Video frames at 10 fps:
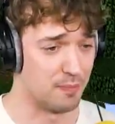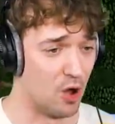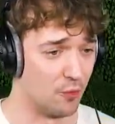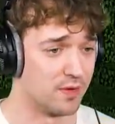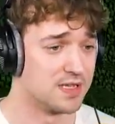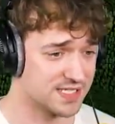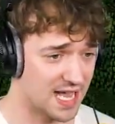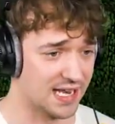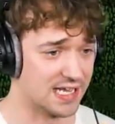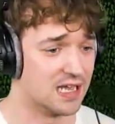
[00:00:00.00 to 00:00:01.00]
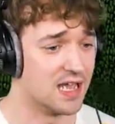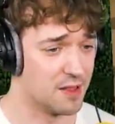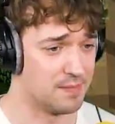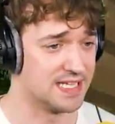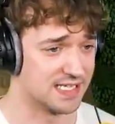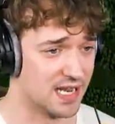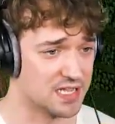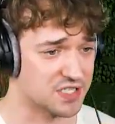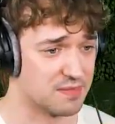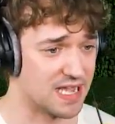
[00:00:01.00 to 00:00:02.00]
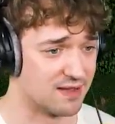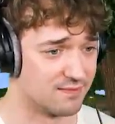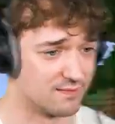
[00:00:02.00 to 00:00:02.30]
boat, Sally. It means a lot to me.